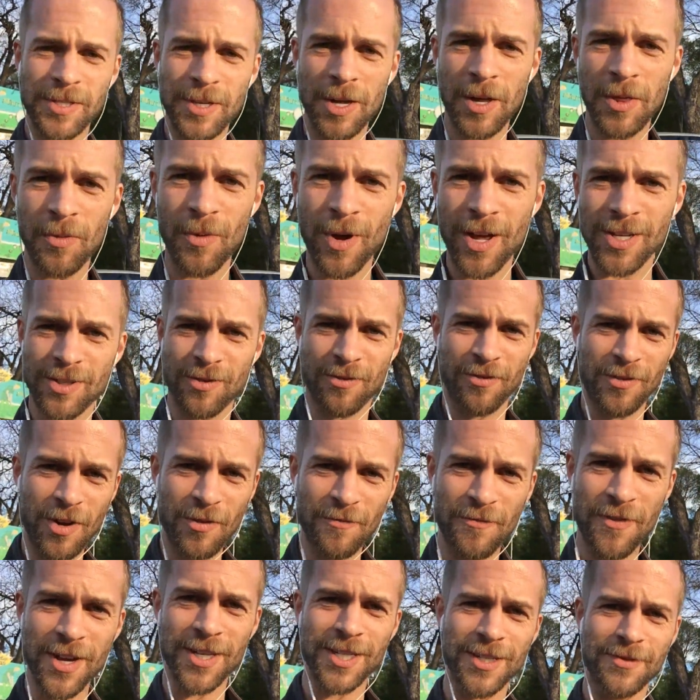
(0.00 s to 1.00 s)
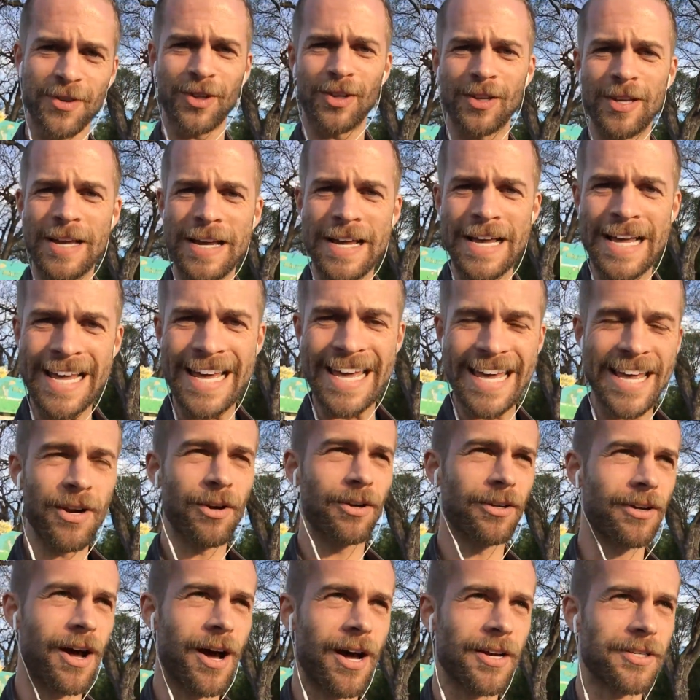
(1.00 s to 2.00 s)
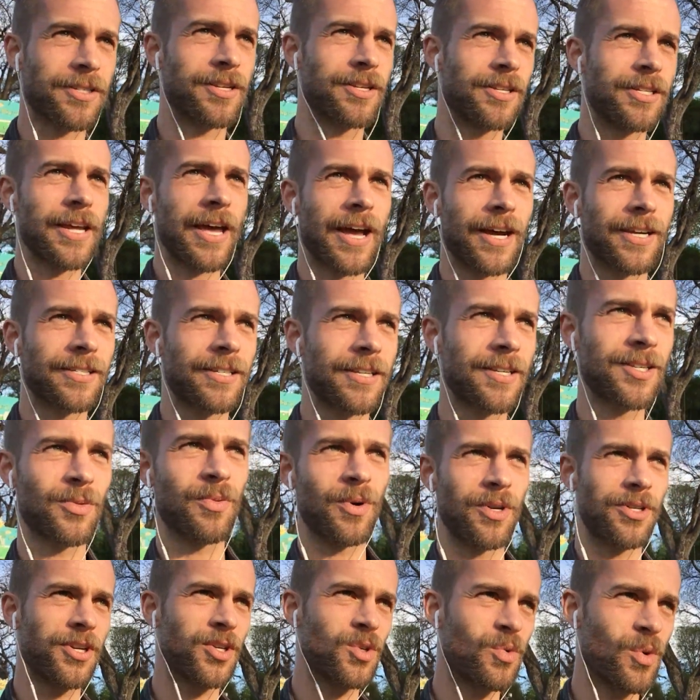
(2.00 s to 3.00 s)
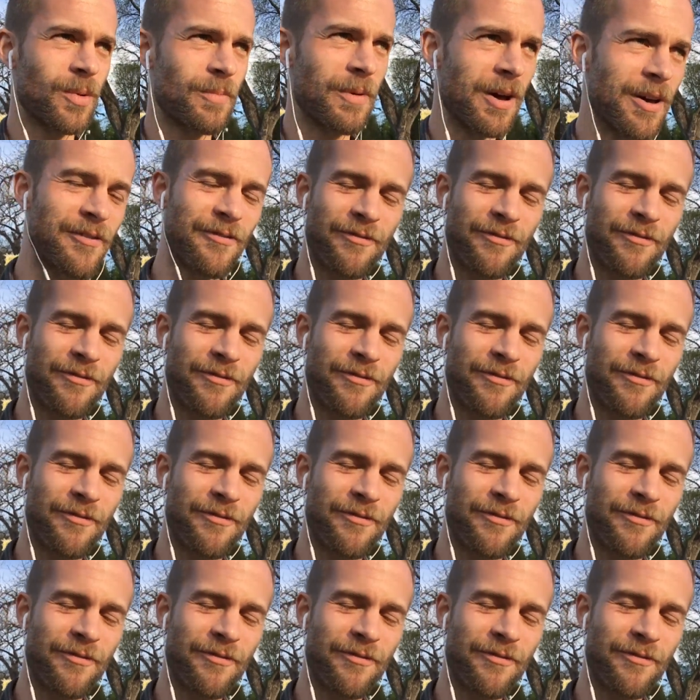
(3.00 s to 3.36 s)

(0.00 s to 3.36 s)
Southwest Film Festival here in Austin, Texas, which is one of my